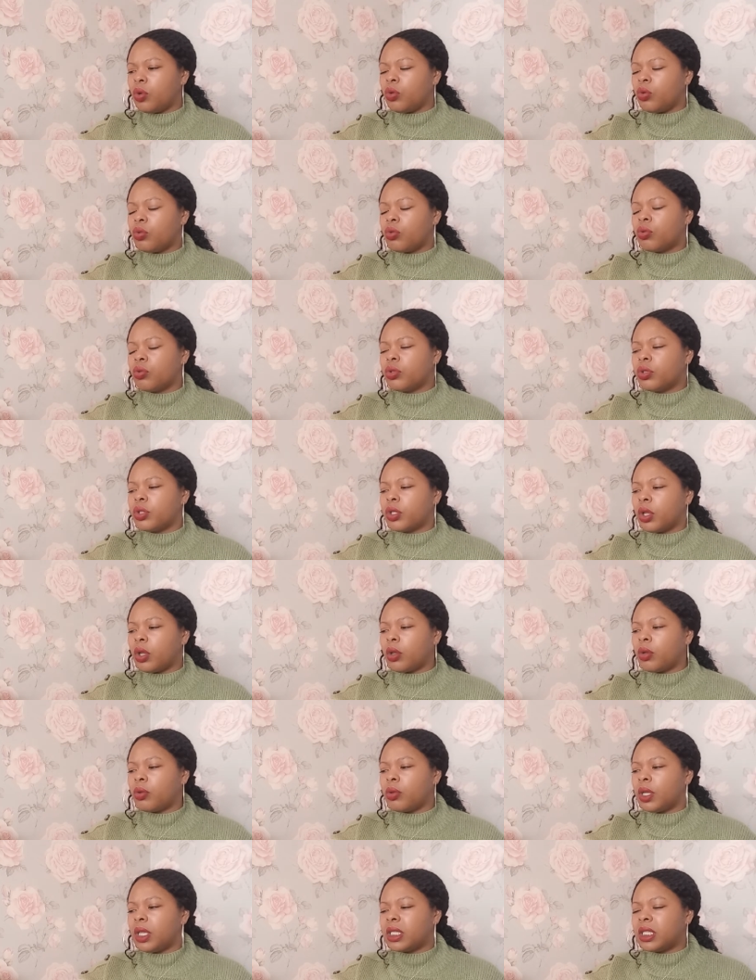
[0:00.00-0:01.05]

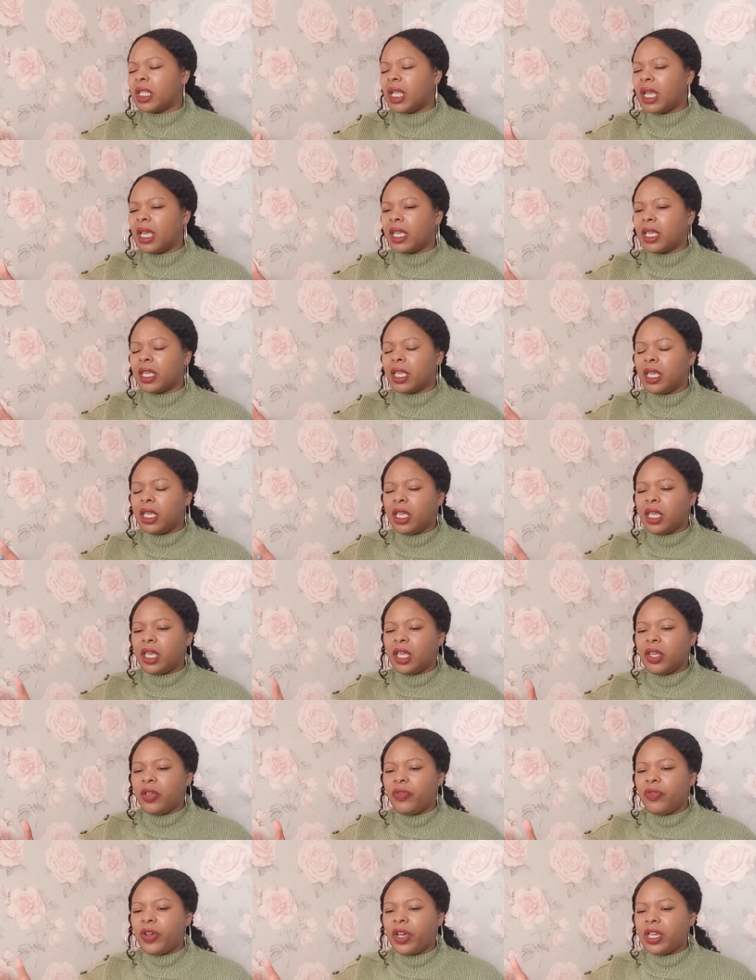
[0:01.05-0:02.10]
Also, it's like
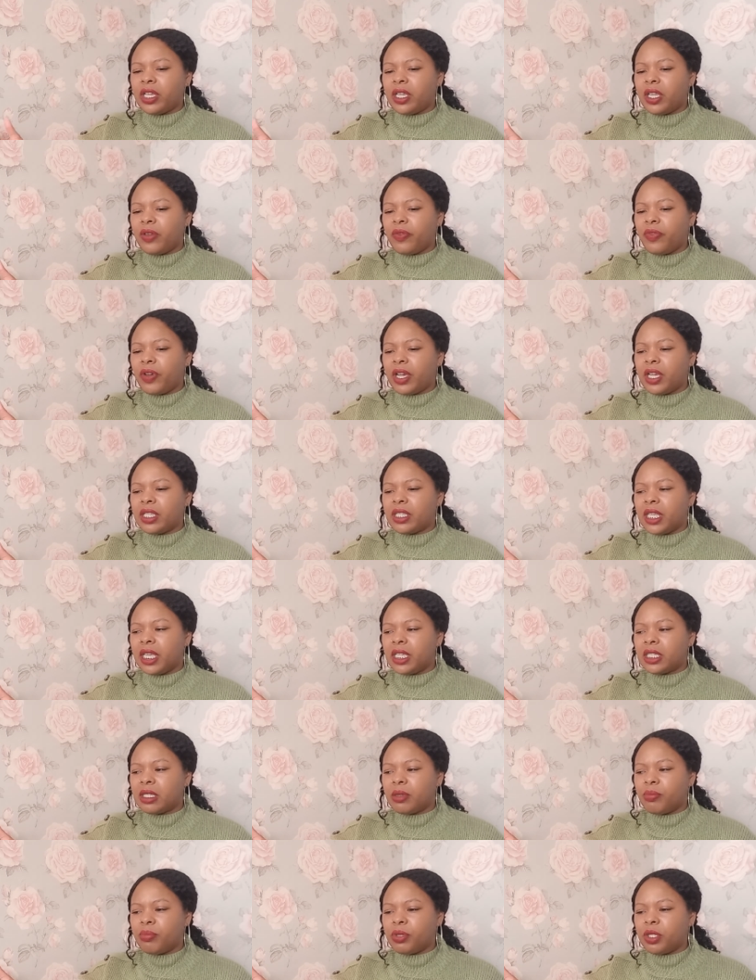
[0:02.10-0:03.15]
if I date
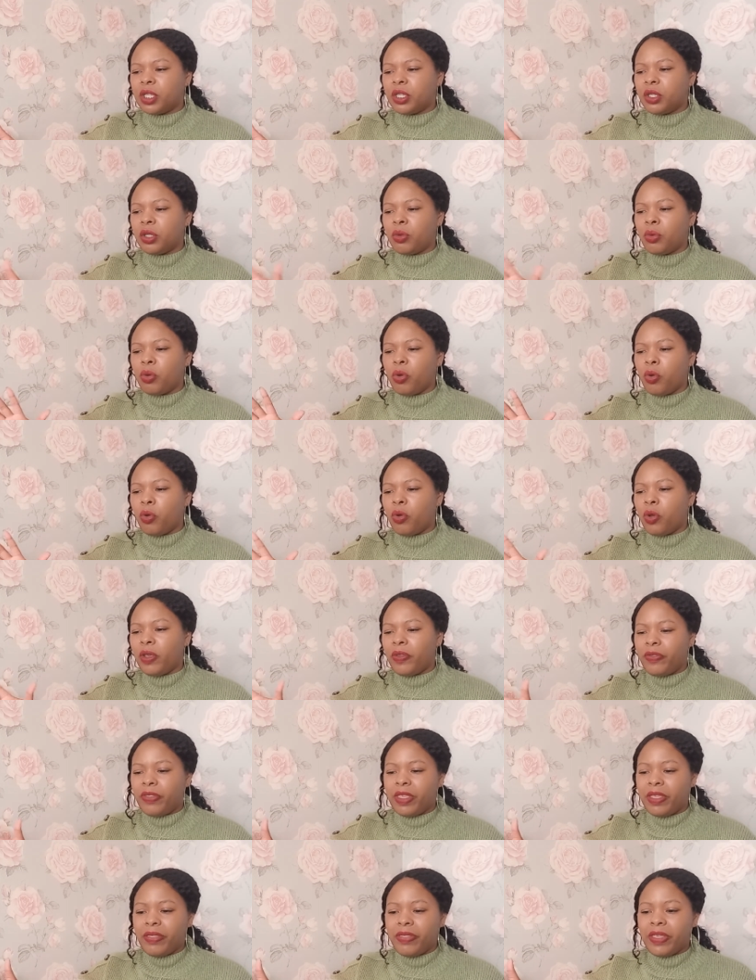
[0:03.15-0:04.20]
somebody new, or
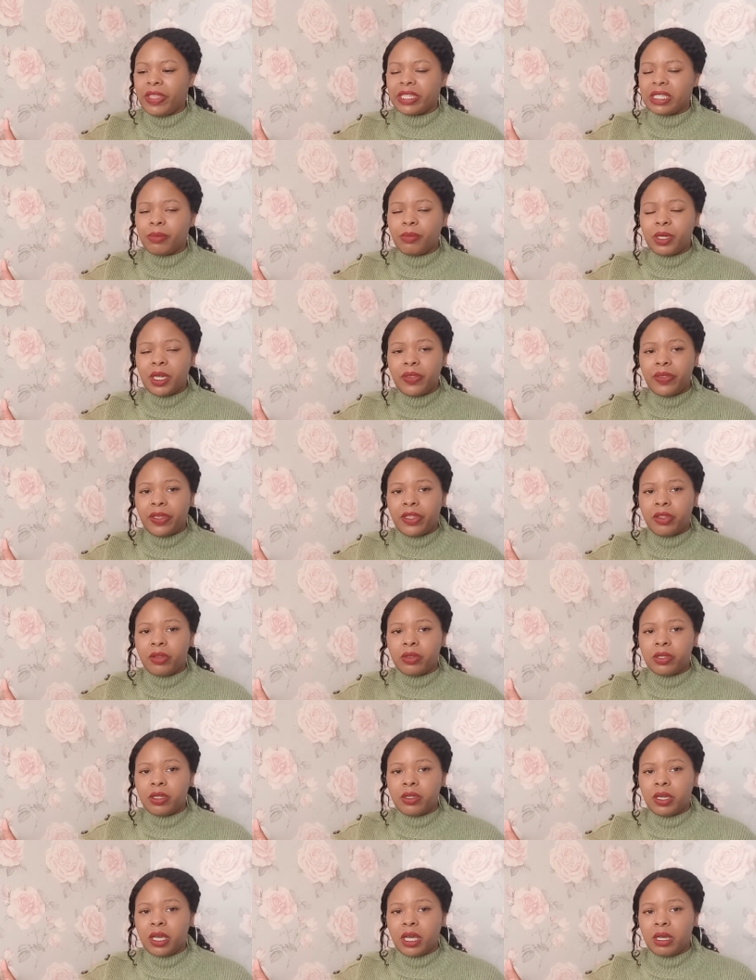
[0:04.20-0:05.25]
if there's somebody that you're
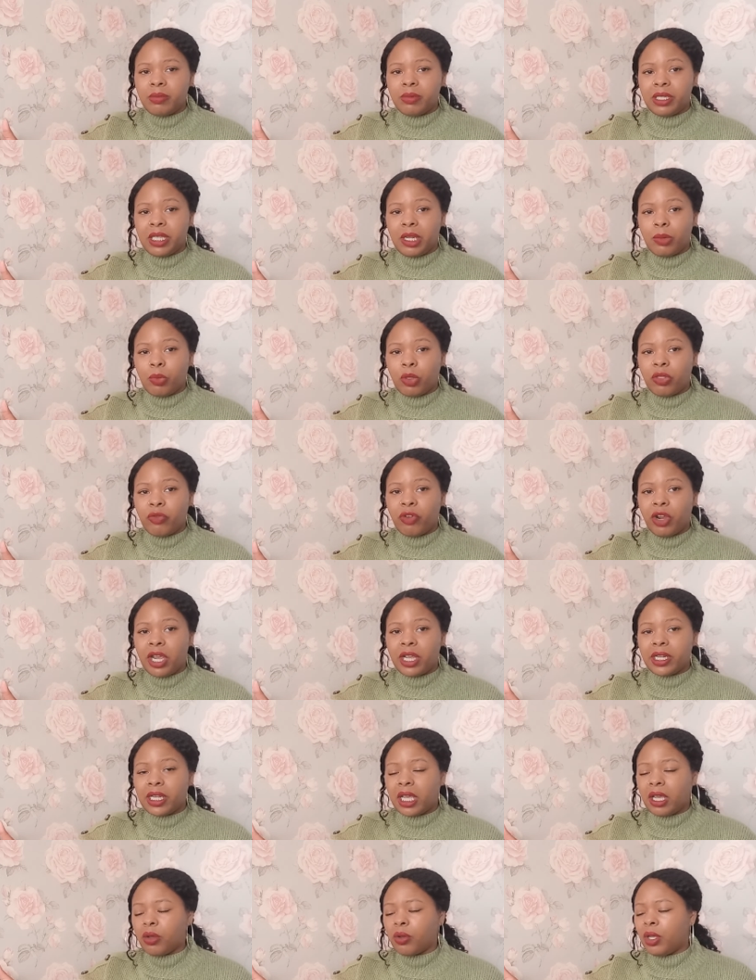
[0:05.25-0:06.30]
dealing with right
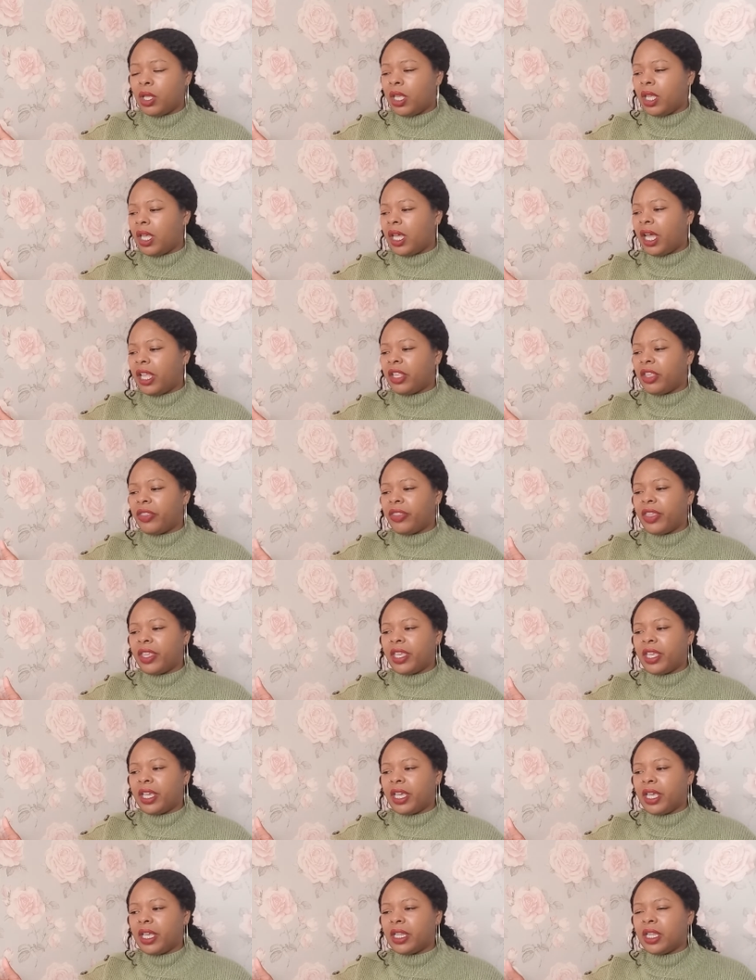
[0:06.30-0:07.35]
now, and you're
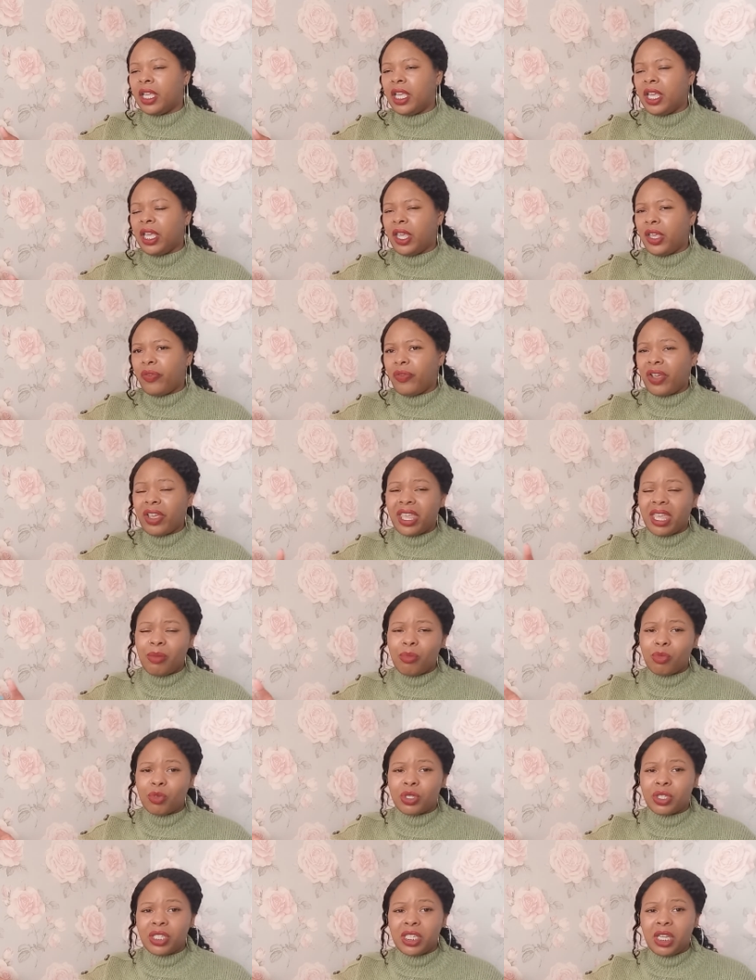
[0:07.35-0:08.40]
thinking, if I get
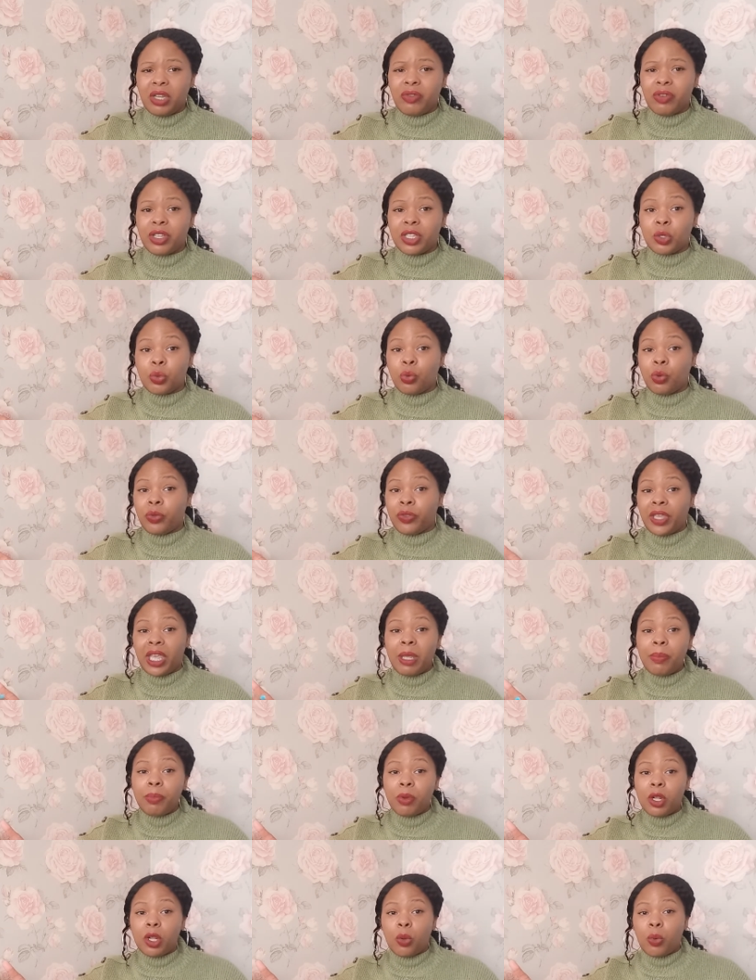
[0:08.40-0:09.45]
more serious, will they
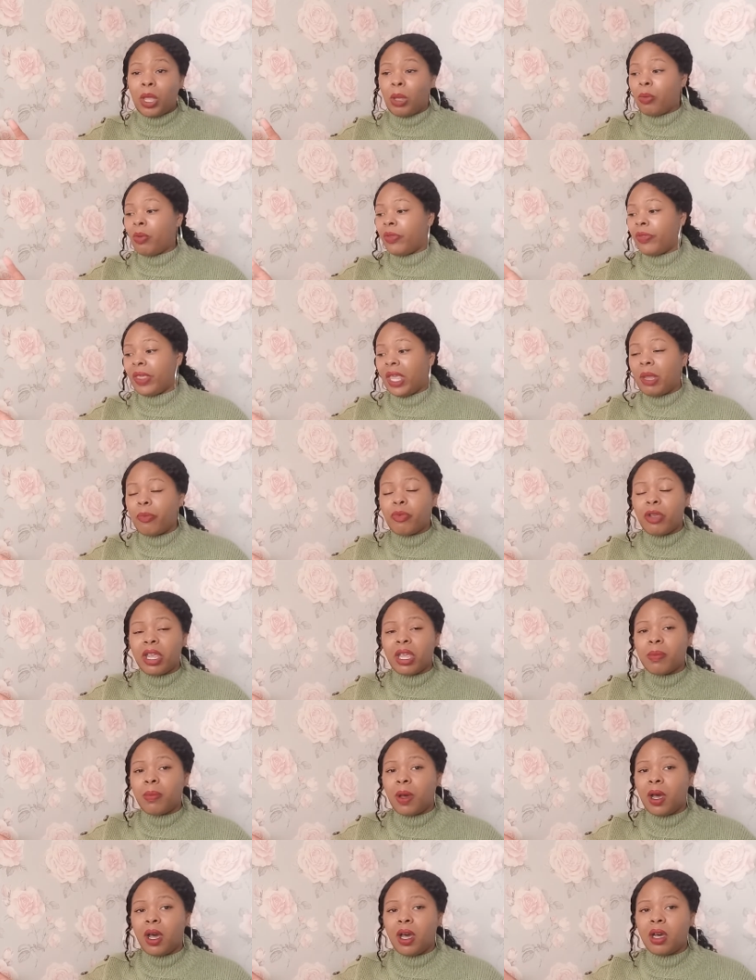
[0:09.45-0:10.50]
pull away? Will they break
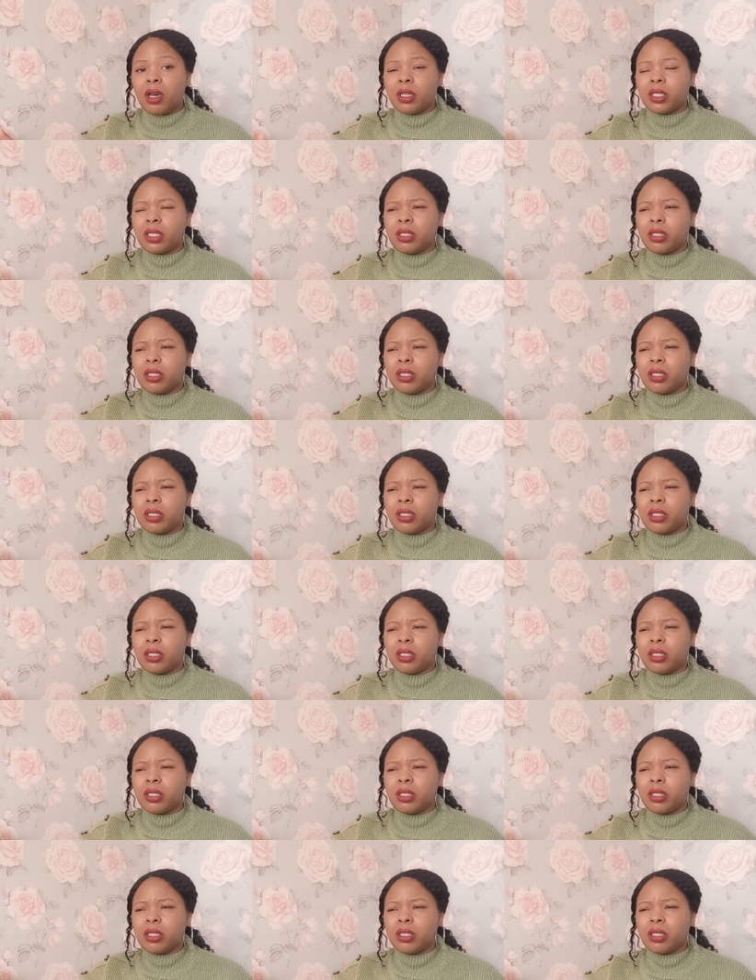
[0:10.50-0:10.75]
my heart?